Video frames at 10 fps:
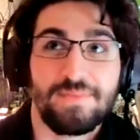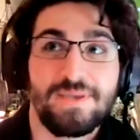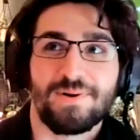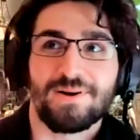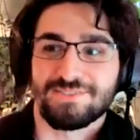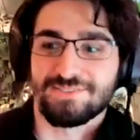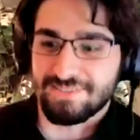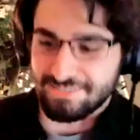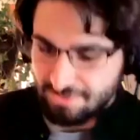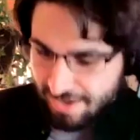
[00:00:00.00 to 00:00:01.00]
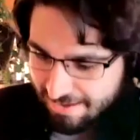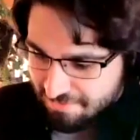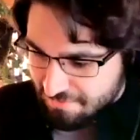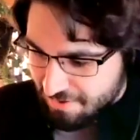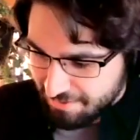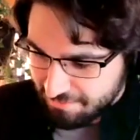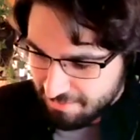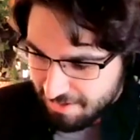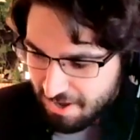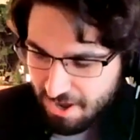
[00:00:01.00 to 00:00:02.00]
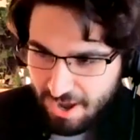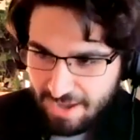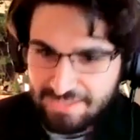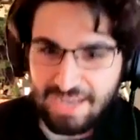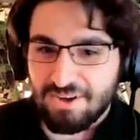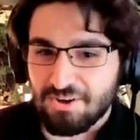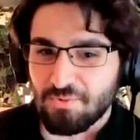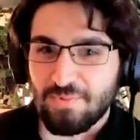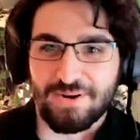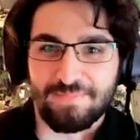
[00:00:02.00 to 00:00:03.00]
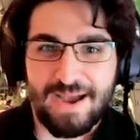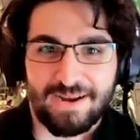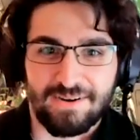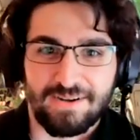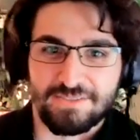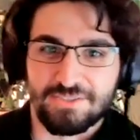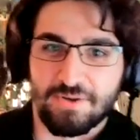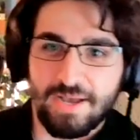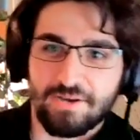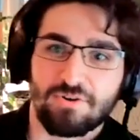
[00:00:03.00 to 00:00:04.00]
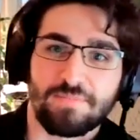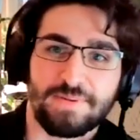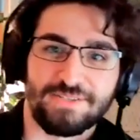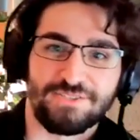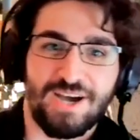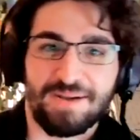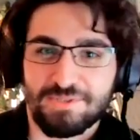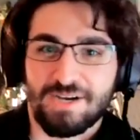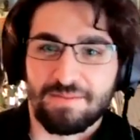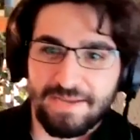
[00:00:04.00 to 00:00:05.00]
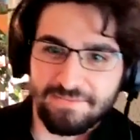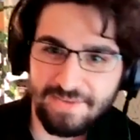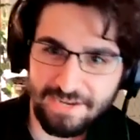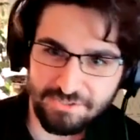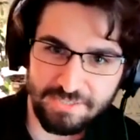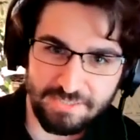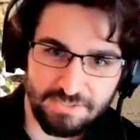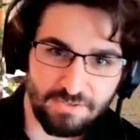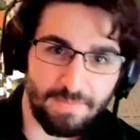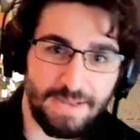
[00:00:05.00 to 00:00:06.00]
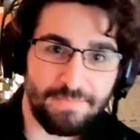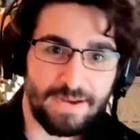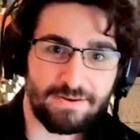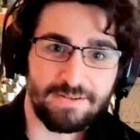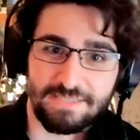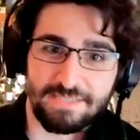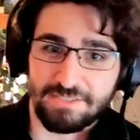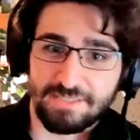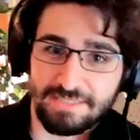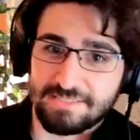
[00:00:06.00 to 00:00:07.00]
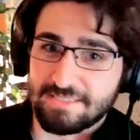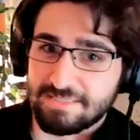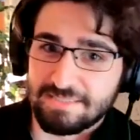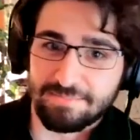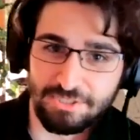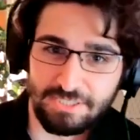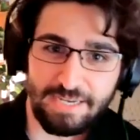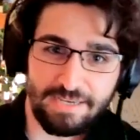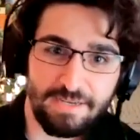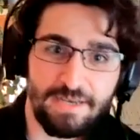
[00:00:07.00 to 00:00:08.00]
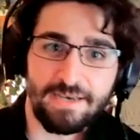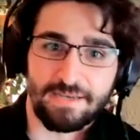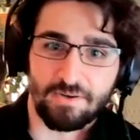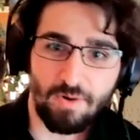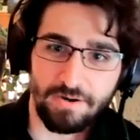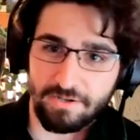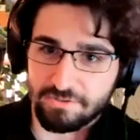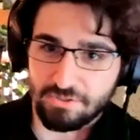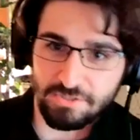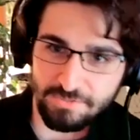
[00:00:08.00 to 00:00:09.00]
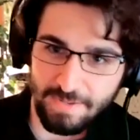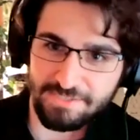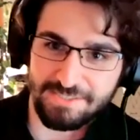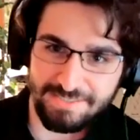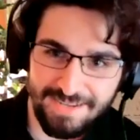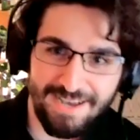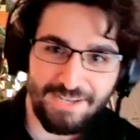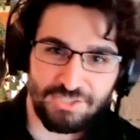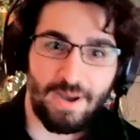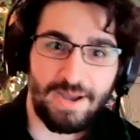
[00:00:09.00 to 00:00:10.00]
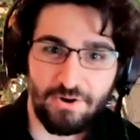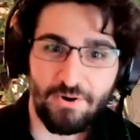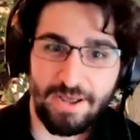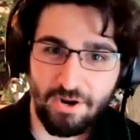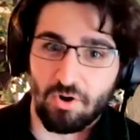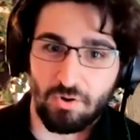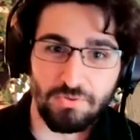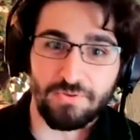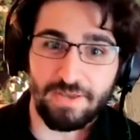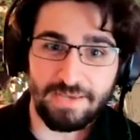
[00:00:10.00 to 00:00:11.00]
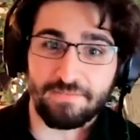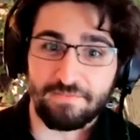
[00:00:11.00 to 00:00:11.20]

uh, me personally, so I have a very I'd, I'd, call it a weird background. So I grew up in a job shop manufacturing. So my background is actually in like CNC machining in quality control inspection. So wow. I know how to hold like